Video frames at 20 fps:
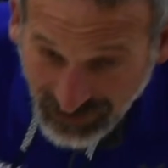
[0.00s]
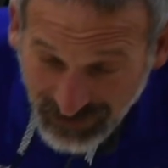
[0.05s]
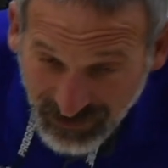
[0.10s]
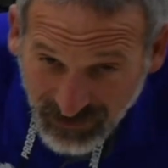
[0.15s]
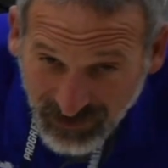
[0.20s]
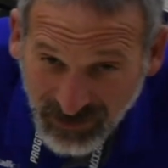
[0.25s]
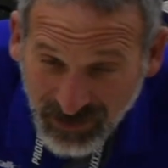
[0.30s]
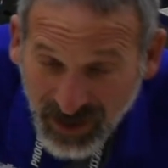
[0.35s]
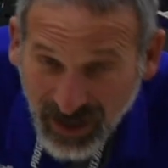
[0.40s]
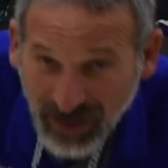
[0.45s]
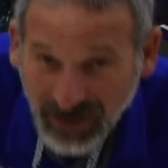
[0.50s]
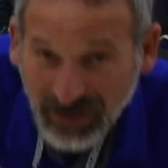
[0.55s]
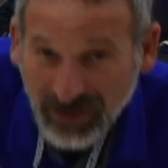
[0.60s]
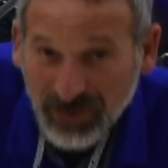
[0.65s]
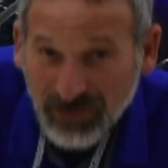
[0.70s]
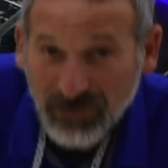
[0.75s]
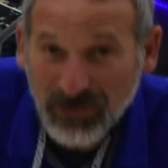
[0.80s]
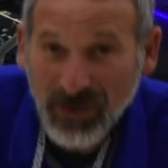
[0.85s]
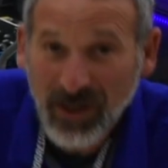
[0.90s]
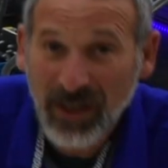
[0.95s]
this, you're not
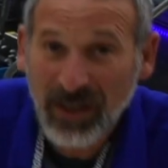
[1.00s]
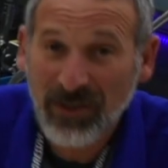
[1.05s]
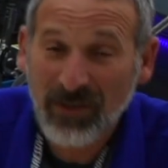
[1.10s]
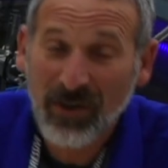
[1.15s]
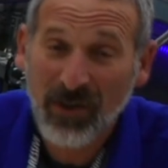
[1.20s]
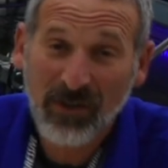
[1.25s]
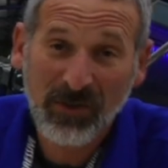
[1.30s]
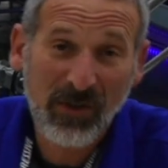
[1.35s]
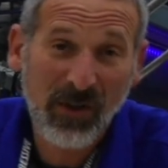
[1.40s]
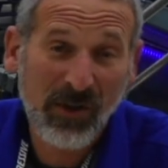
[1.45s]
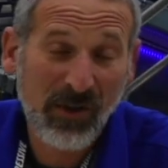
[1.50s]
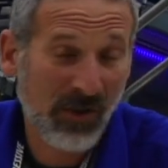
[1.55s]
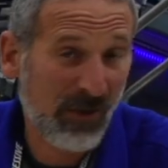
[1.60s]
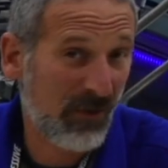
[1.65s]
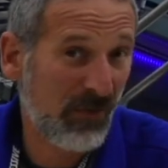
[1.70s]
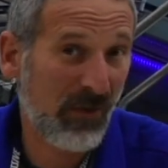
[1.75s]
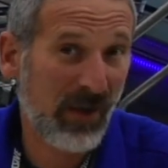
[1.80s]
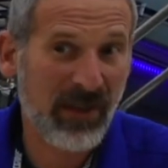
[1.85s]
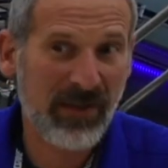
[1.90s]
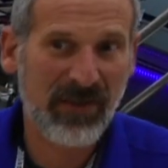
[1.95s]
gonna find a ton of
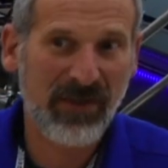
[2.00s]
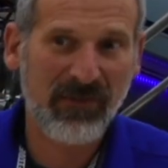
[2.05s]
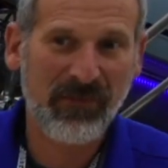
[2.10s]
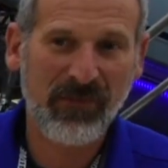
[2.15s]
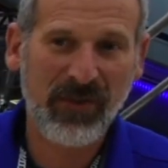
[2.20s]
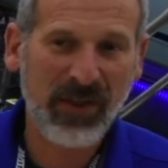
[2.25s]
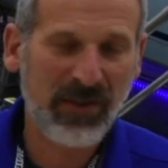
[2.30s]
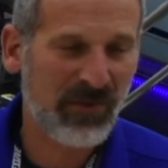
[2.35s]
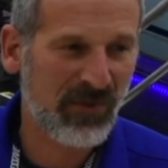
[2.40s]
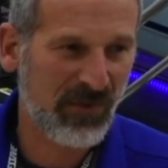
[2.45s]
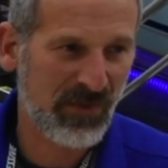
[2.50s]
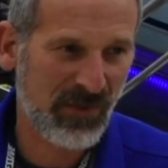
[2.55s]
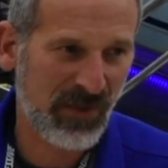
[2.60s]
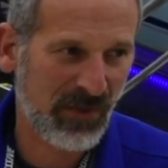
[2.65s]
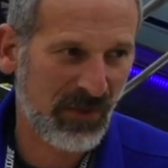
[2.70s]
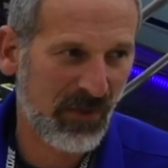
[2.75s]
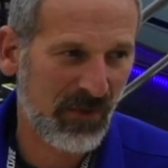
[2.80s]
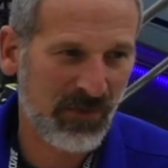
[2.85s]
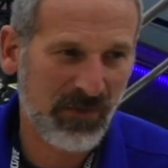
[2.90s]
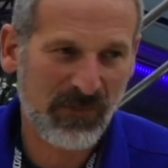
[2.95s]
crazy features
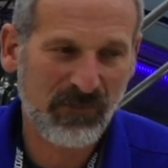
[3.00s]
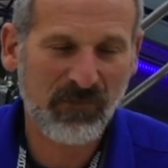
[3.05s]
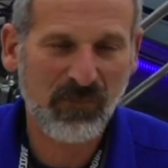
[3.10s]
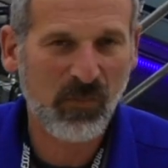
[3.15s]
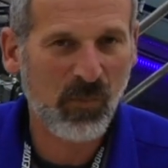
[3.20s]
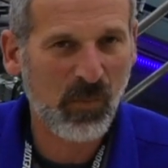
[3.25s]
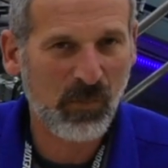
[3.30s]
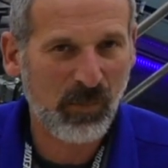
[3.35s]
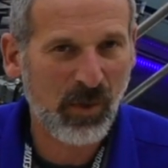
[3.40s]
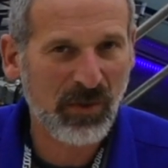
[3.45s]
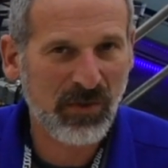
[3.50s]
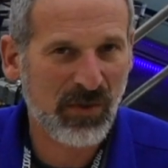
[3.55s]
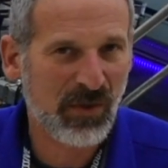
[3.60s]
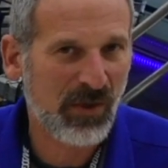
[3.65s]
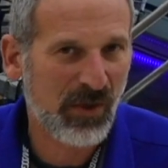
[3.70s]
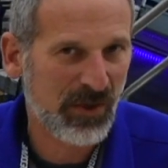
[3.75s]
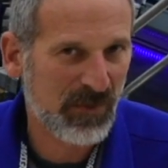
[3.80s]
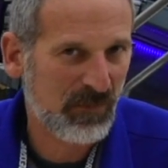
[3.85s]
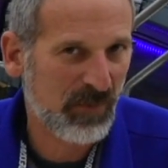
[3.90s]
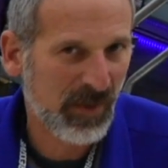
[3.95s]
that those boats that
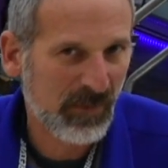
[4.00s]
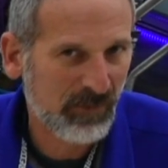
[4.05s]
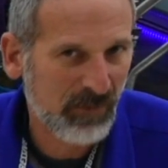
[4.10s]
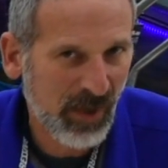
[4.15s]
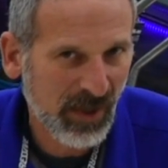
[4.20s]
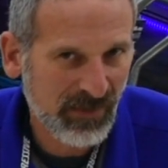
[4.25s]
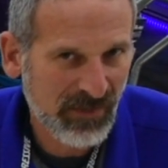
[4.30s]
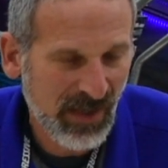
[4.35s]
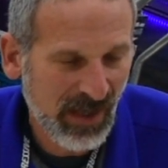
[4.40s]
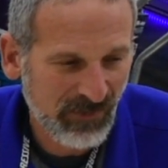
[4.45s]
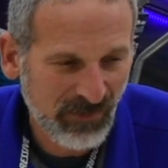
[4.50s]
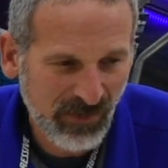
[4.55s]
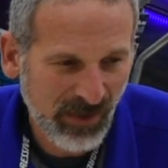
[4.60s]
cost big bucks have.